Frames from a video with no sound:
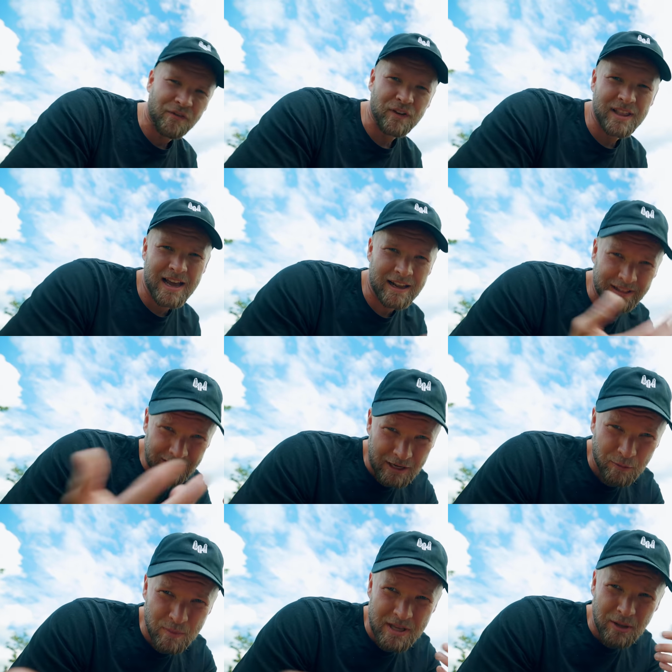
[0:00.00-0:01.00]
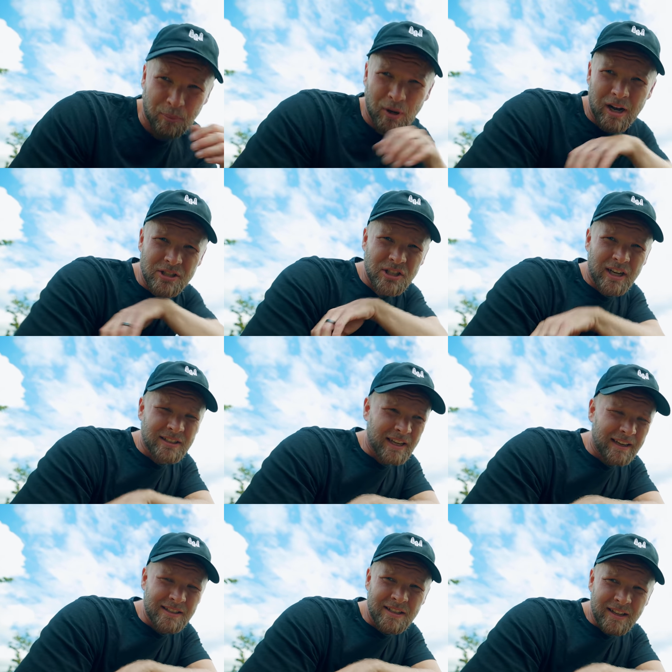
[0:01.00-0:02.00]
for that, like We the Project
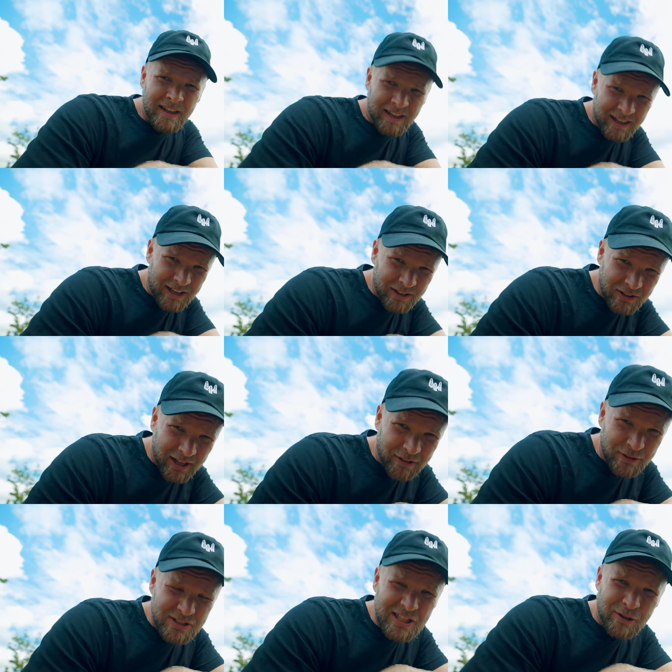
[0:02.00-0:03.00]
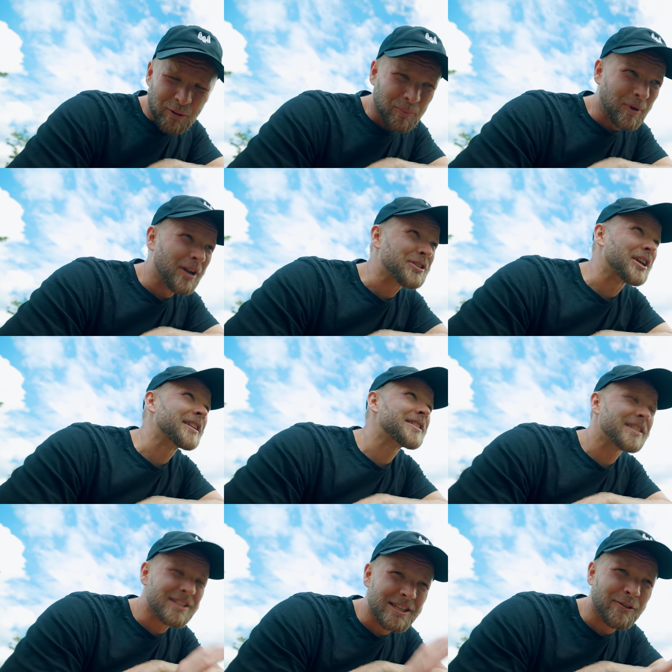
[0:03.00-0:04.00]
and uh, the other secret
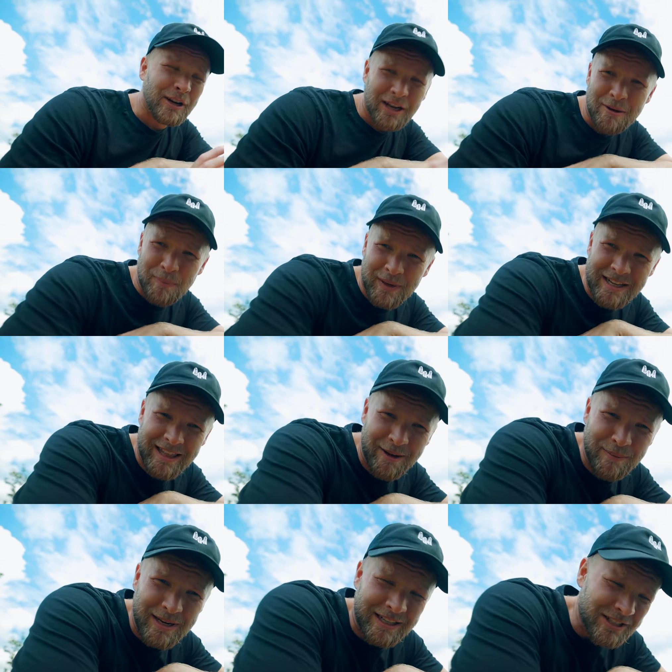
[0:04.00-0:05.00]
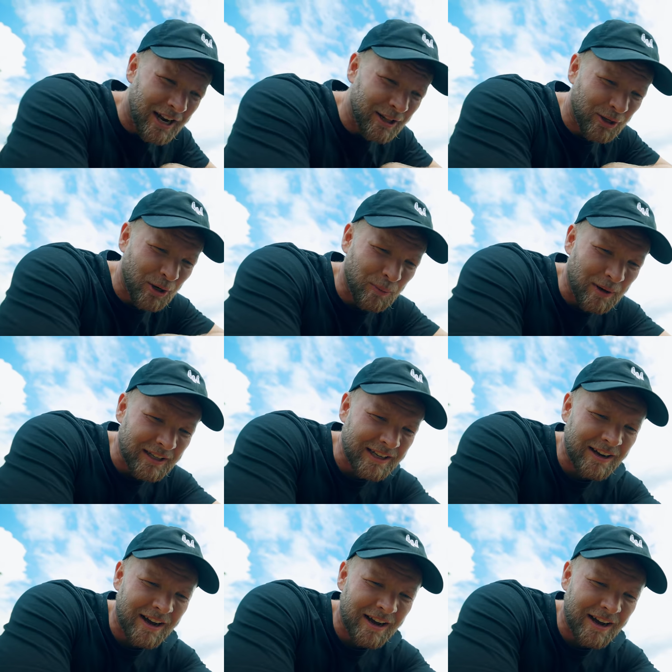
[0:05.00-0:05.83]
project, secret company that me and Tyler are working